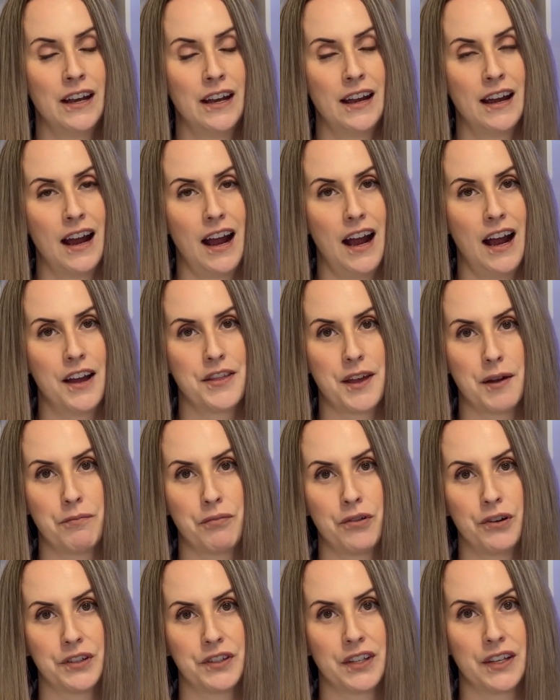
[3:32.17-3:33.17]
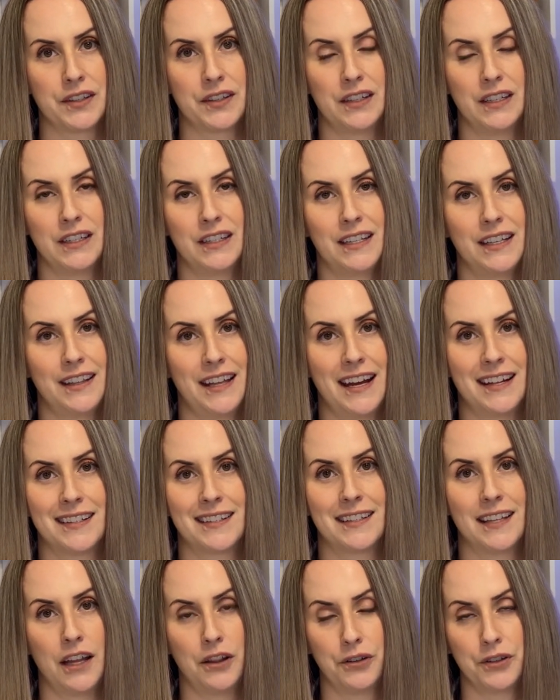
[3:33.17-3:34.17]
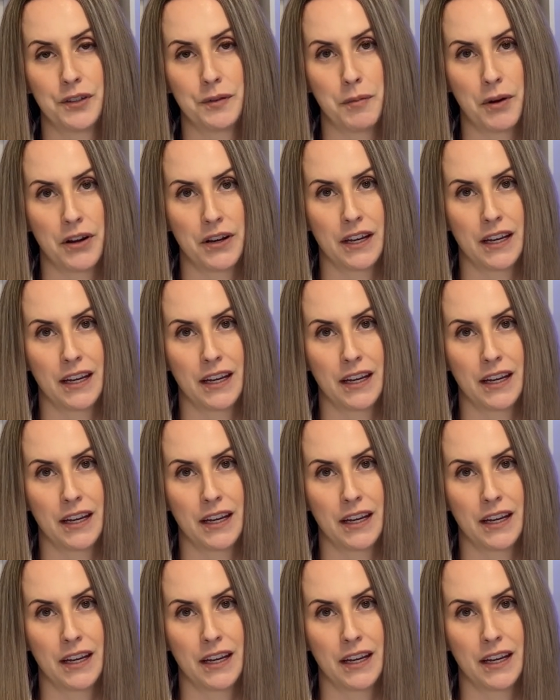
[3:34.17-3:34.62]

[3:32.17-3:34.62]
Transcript: that puts us into that seller's market